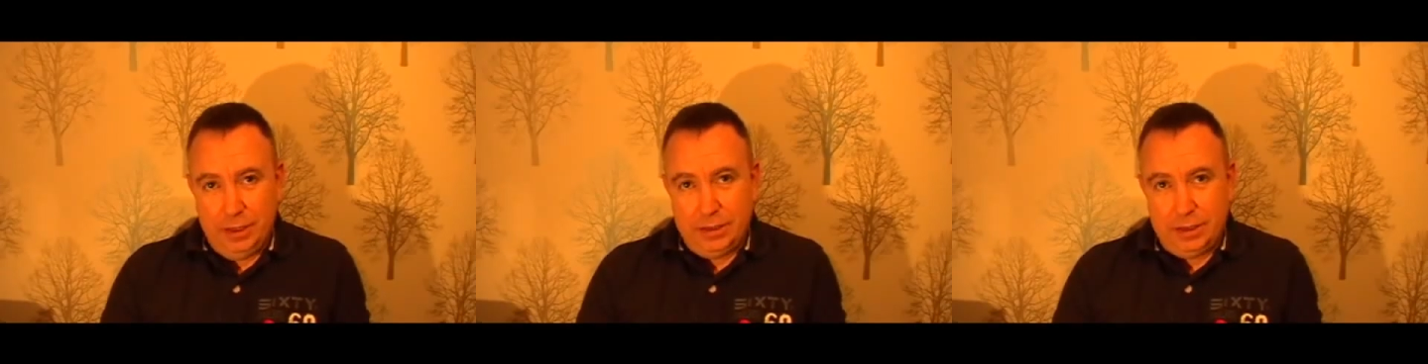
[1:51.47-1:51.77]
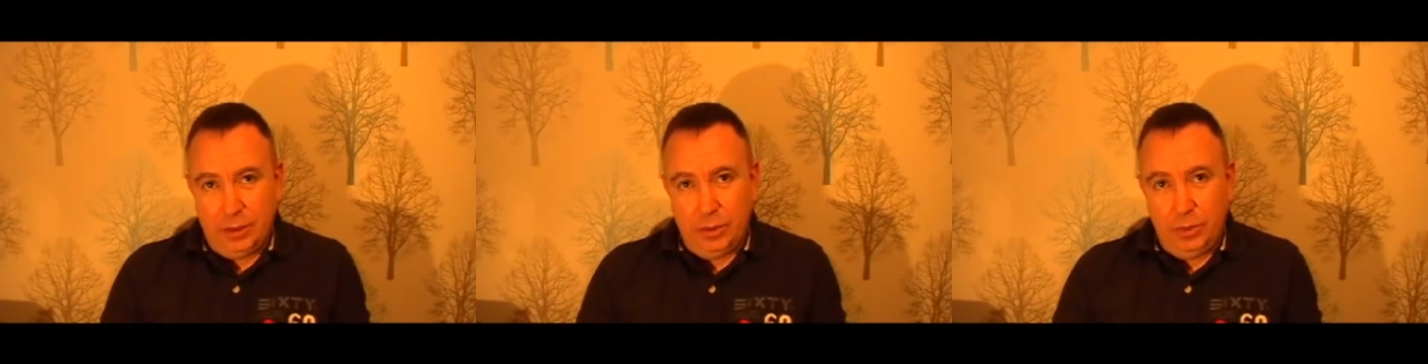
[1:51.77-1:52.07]

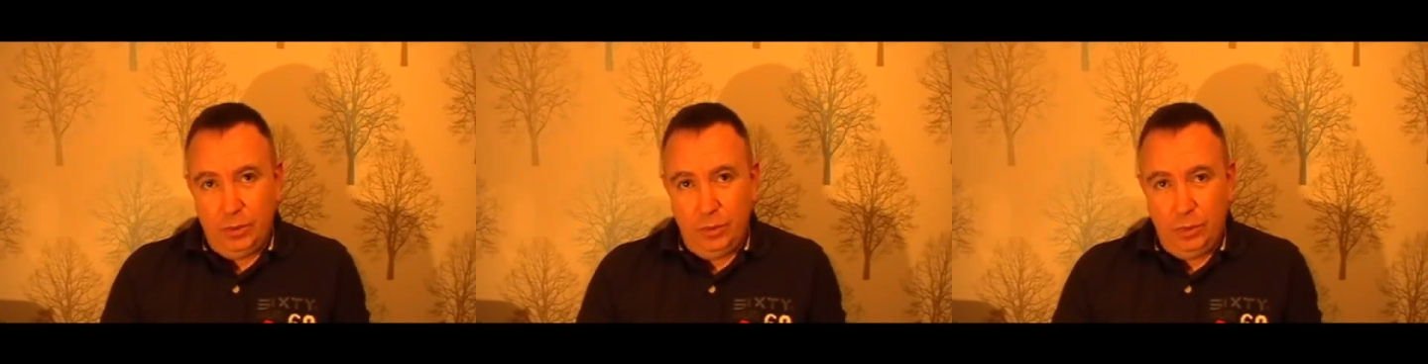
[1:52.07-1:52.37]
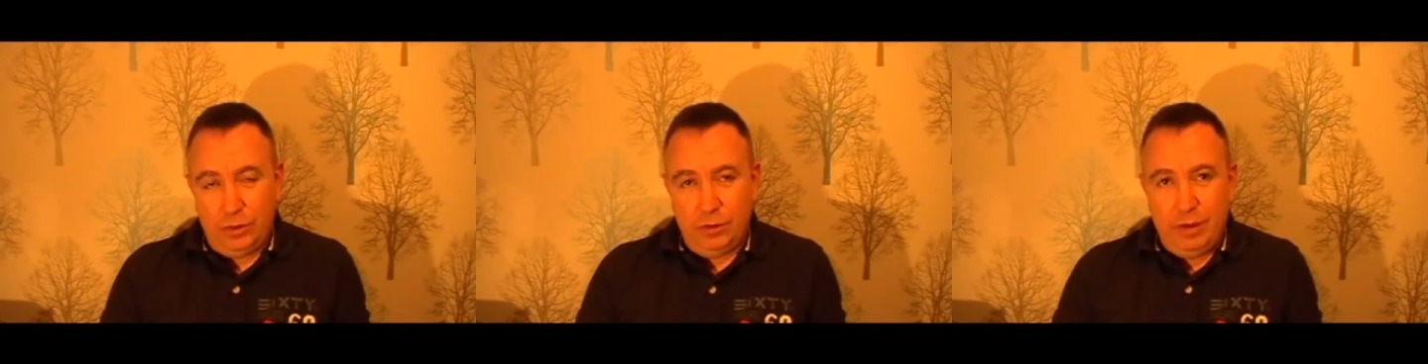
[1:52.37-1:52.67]
So
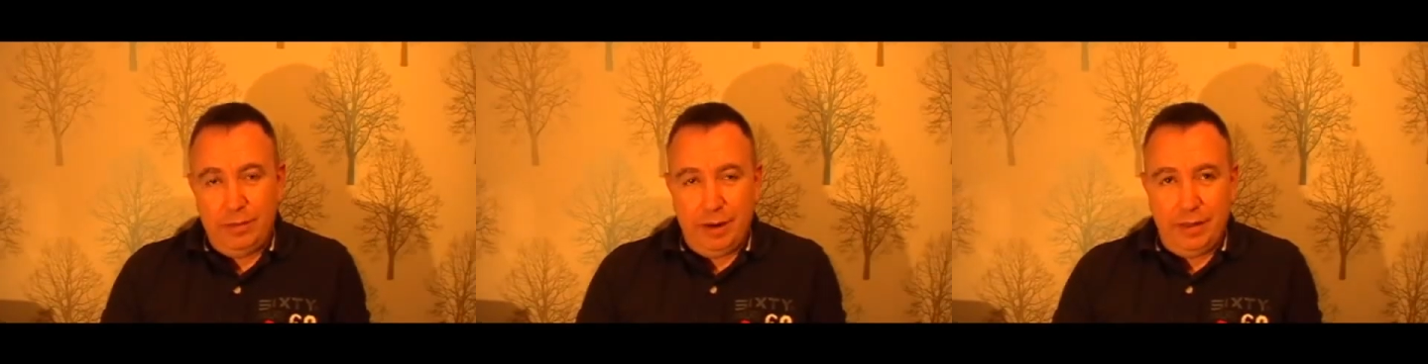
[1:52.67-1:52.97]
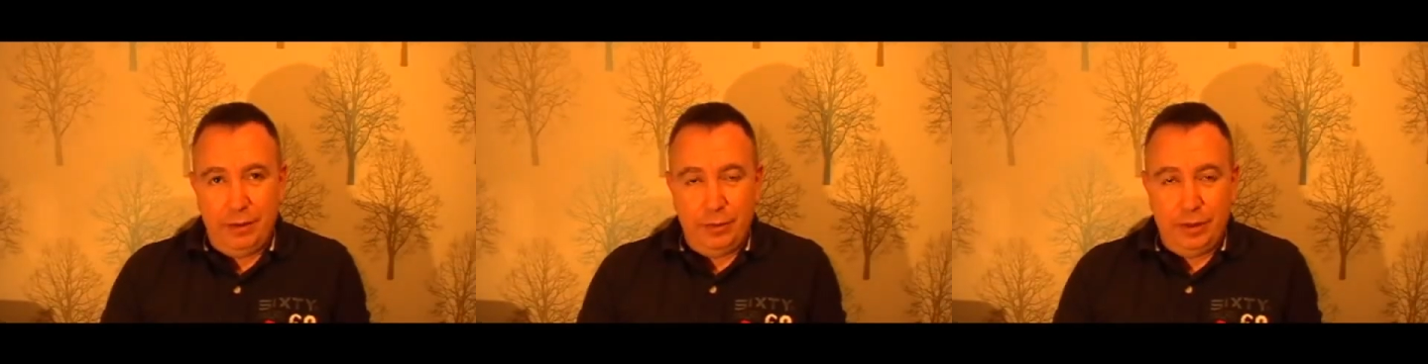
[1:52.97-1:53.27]
what do I mean by
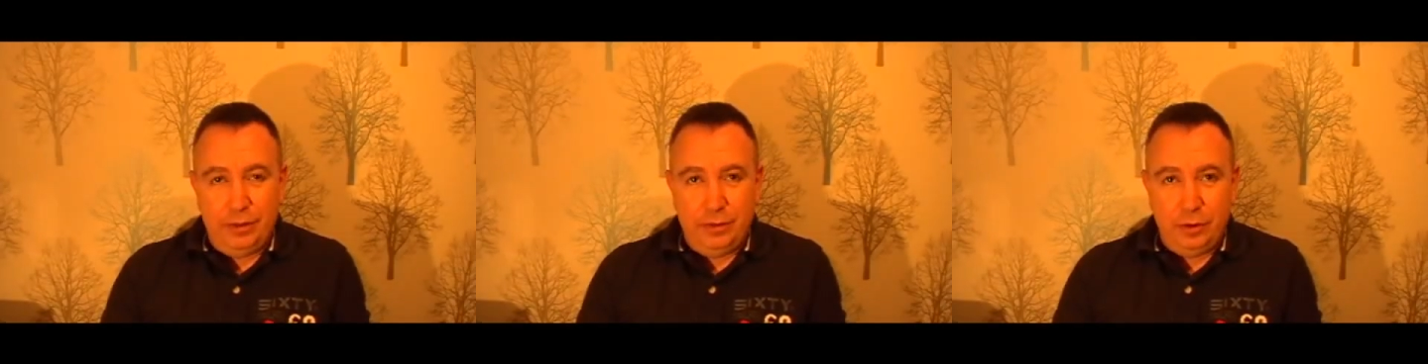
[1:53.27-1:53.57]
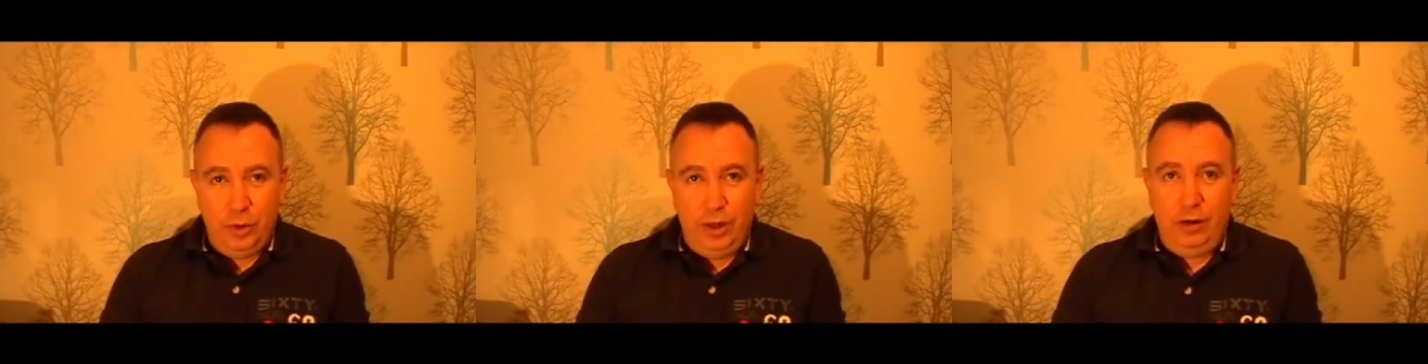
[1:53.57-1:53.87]
that? Well,
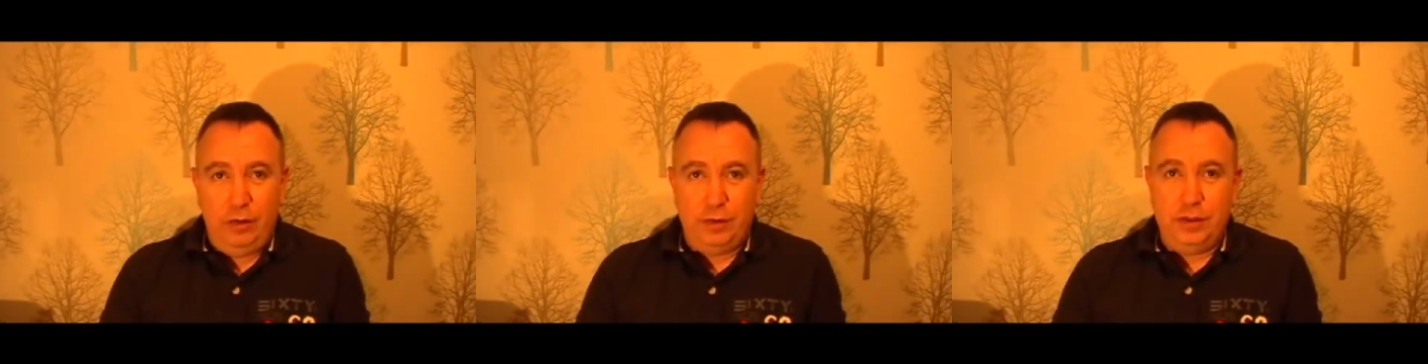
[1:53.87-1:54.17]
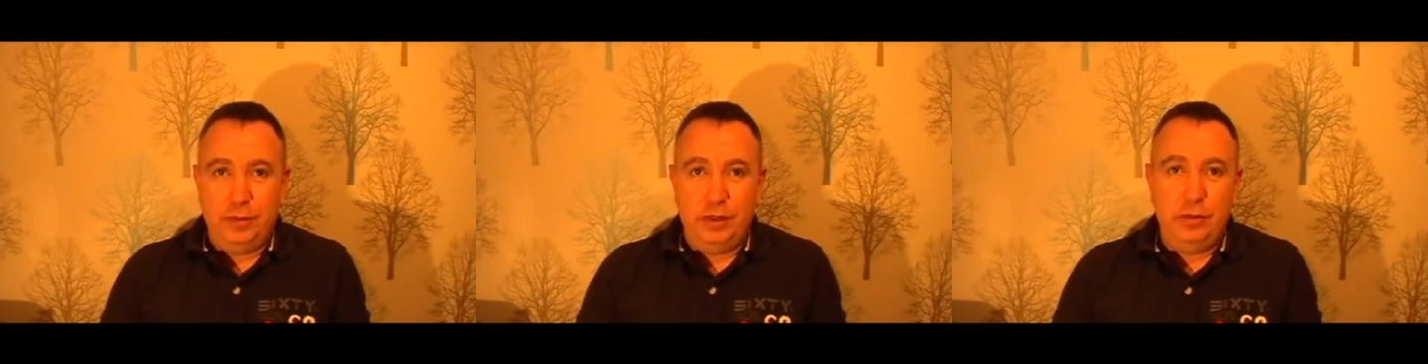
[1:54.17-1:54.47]
quite
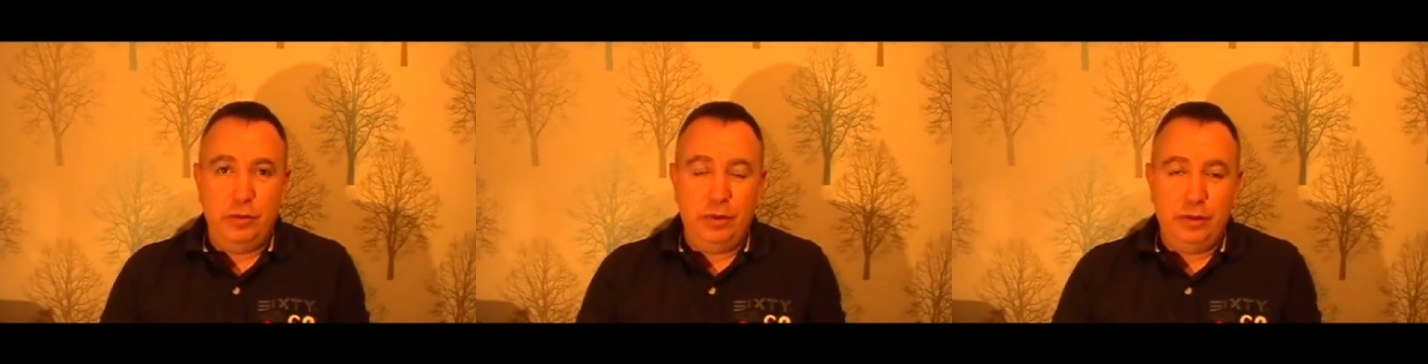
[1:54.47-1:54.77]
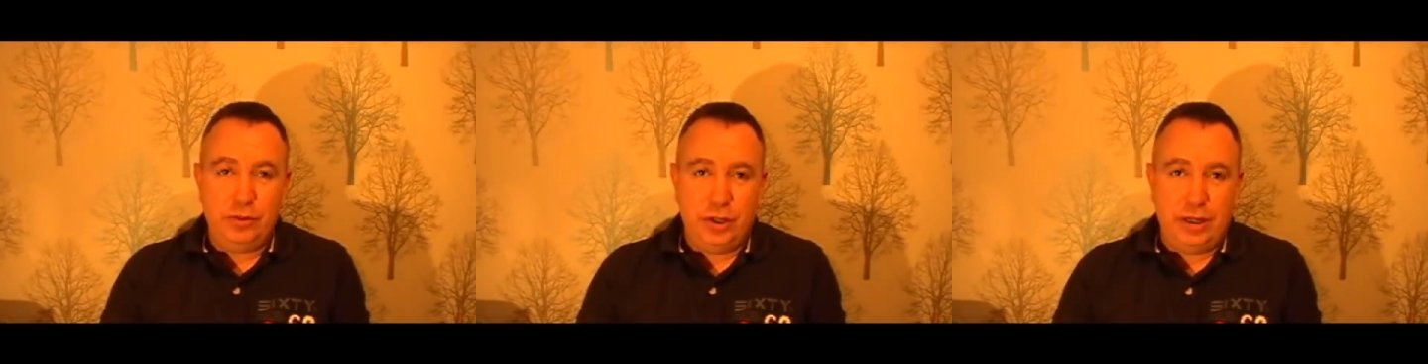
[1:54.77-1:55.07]
often the pupil
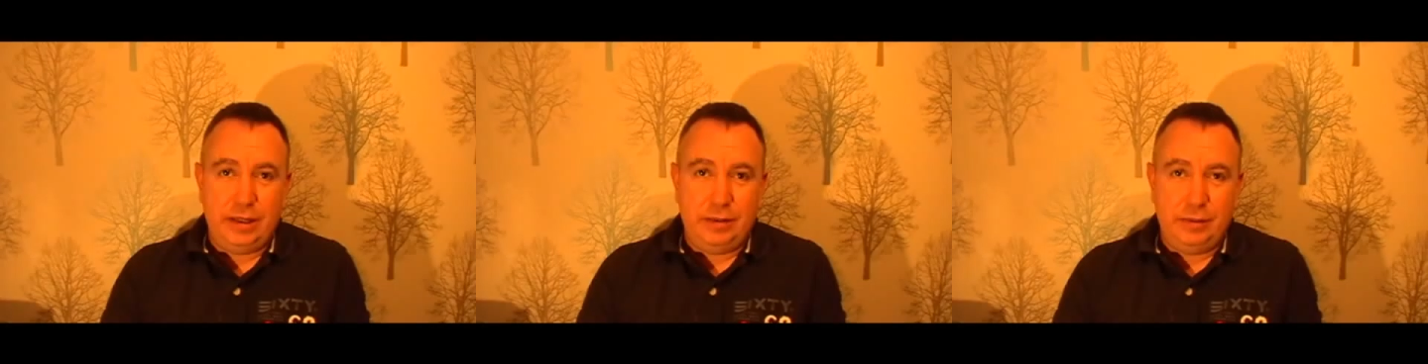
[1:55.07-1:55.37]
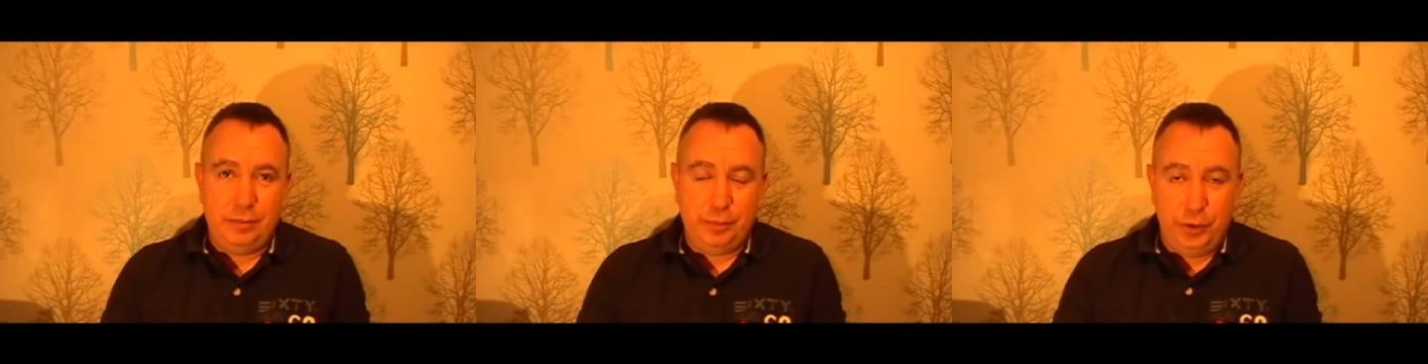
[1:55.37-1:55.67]
will try and
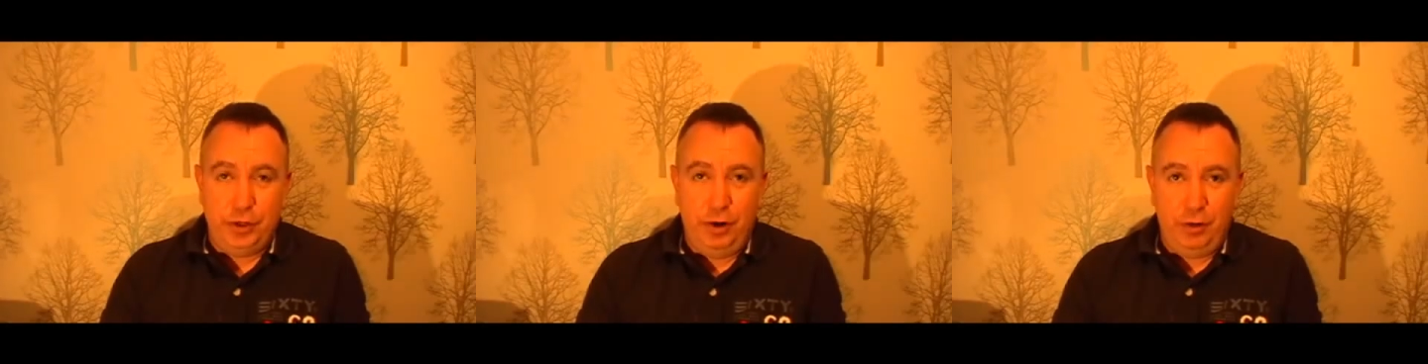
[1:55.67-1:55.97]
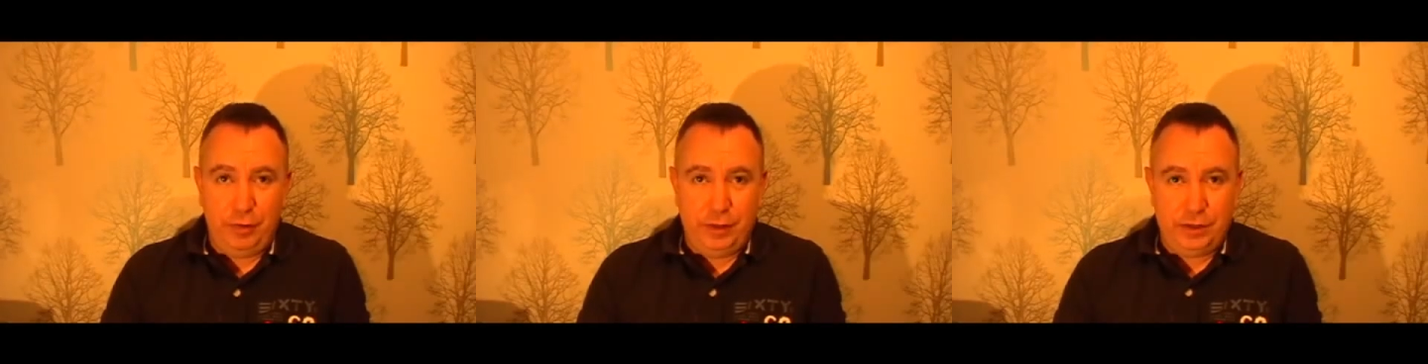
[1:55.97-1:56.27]
put you
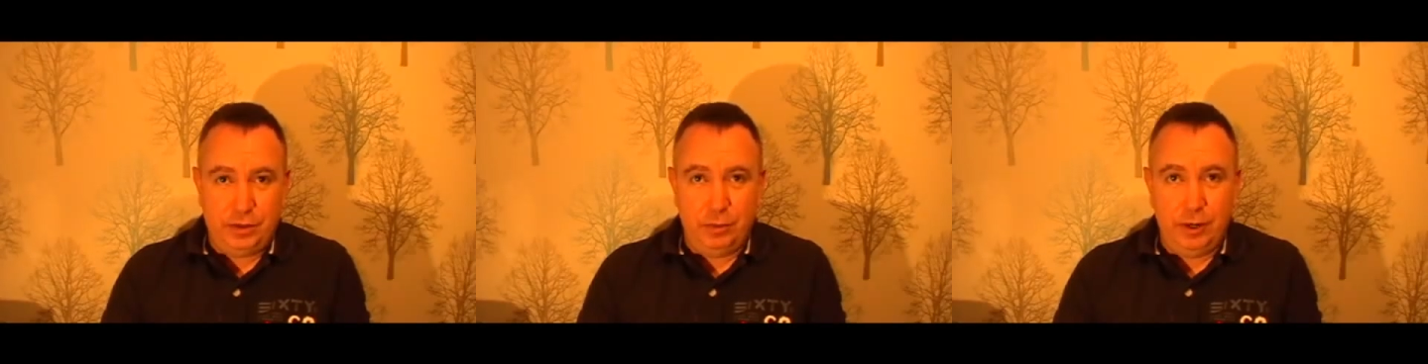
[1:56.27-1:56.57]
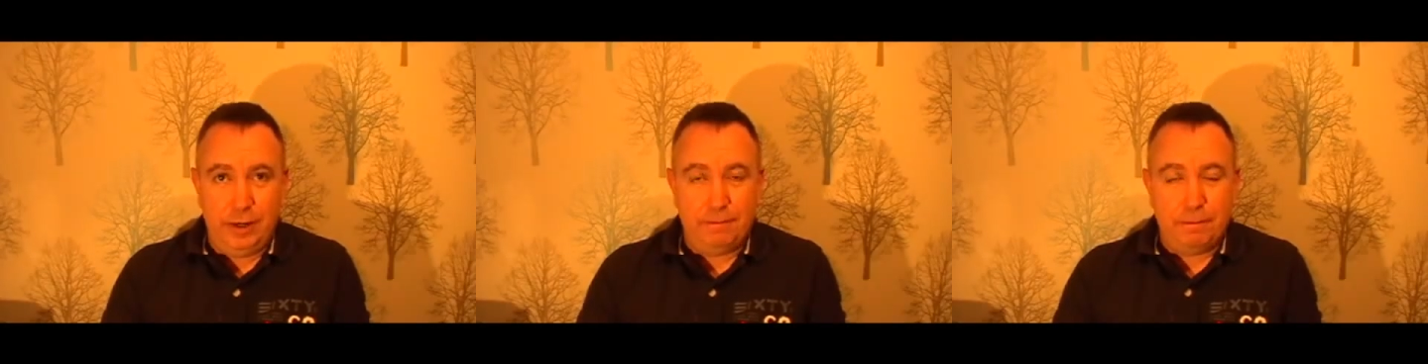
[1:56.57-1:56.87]
off in some way.